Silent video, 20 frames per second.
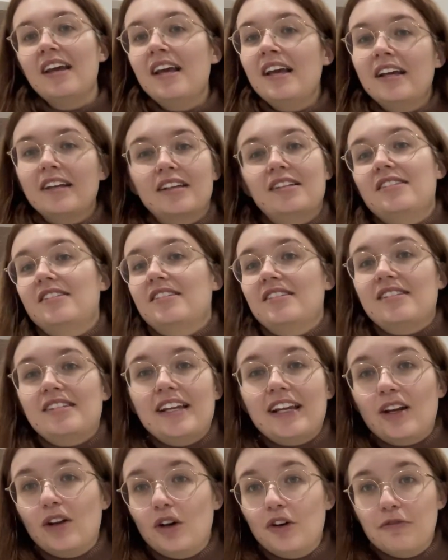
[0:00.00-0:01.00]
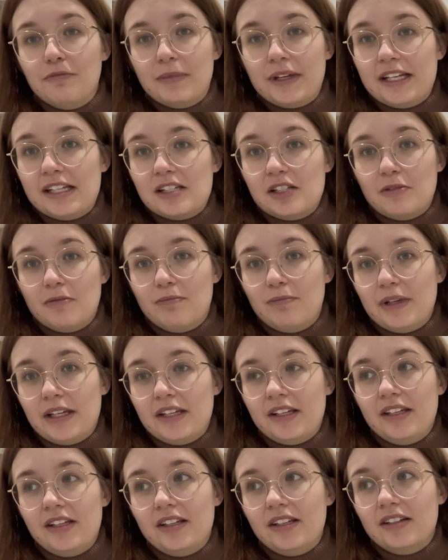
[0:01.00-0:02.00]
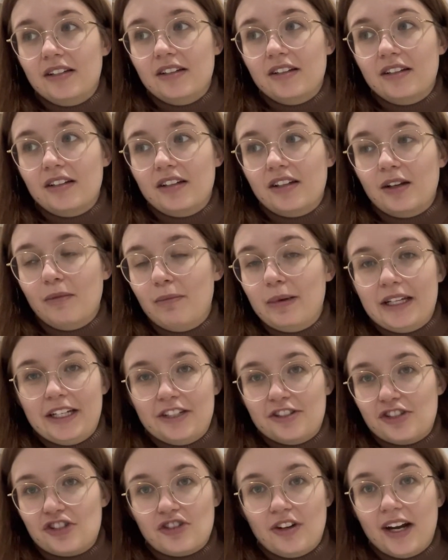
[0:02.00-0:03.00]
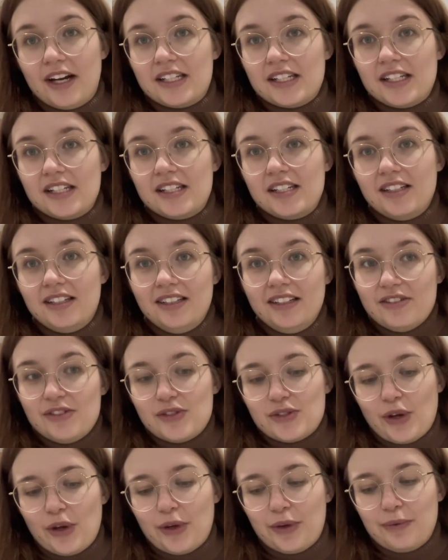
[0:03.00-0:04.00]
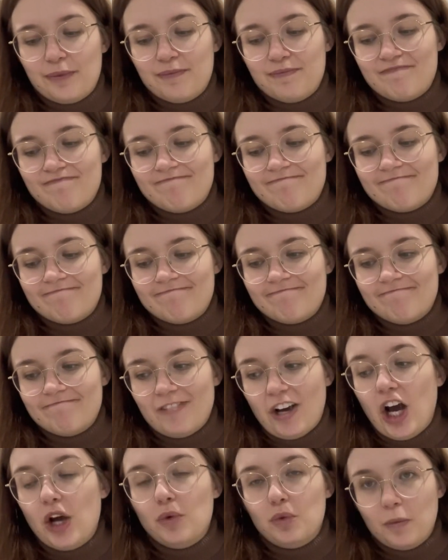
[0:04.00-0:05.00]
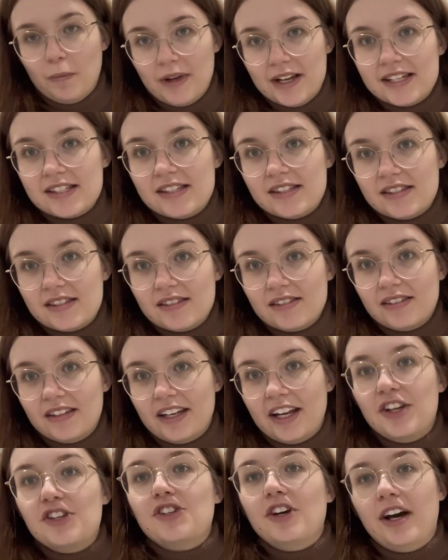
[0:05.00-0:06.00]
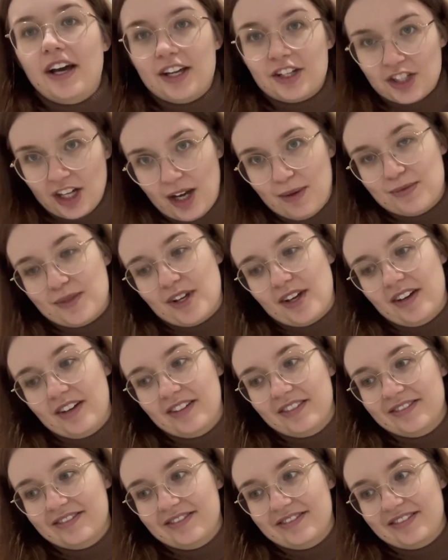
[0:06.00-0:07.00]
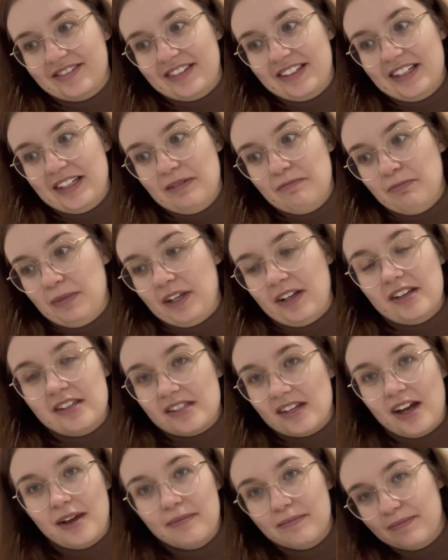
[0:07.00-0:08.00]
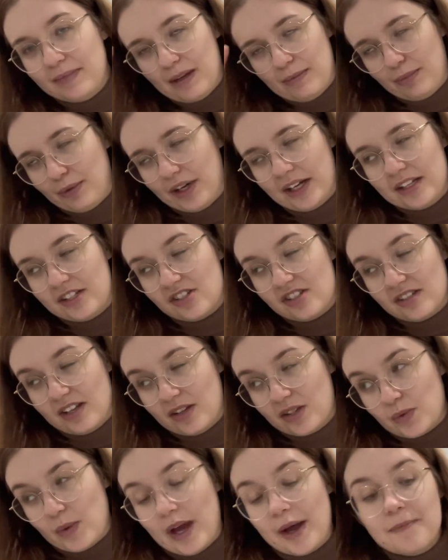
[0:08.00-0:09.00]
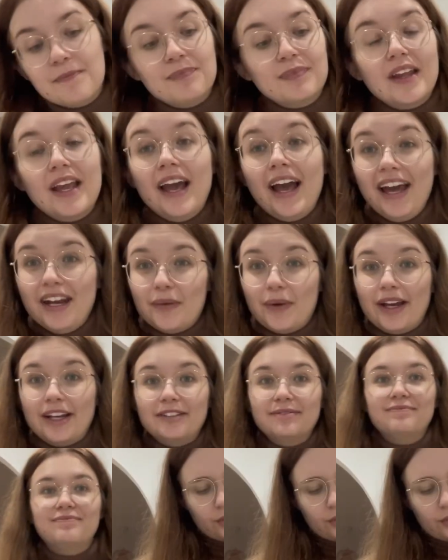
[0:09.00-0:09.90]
because it doesn't take a lot for me to be completely distracted. So I will miss an entire chapter because my brain's just elsewhere. Anyway,